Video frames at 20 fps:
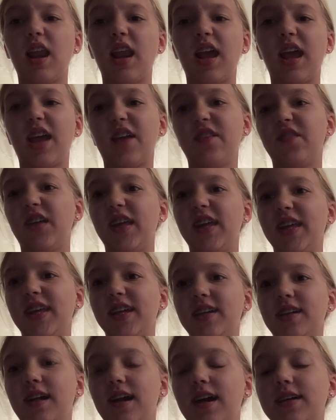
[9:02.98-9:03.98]
I have
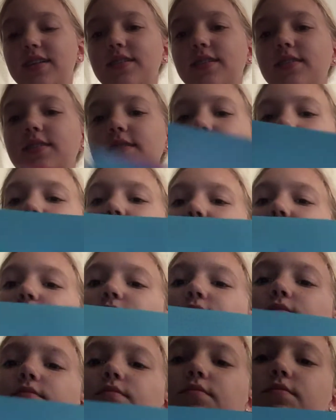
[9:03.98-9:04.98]
8 classes.
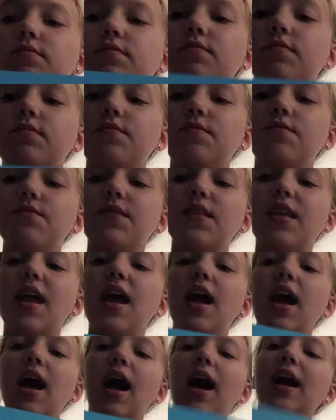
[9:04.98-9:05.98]

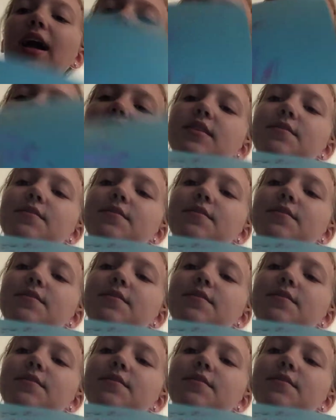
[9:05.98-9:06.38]
I got